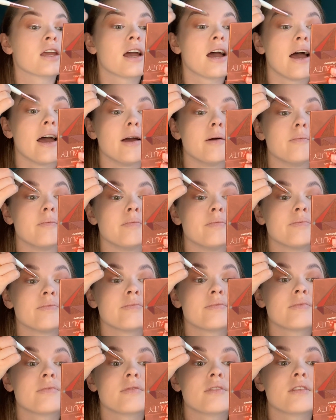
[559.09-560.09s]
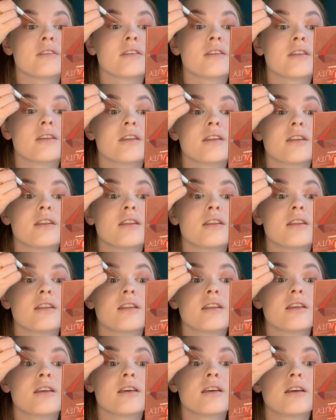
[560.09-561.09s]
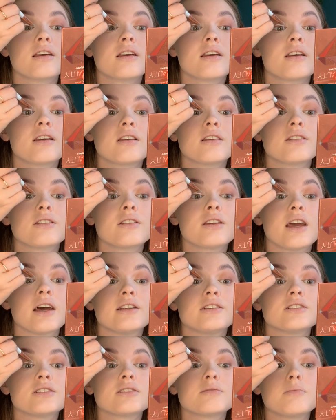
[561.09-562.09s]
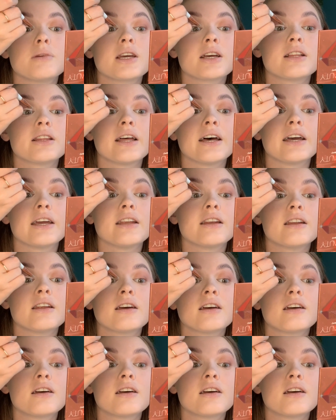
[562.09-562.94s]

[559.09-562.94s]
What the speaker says: So yeah, just make a line,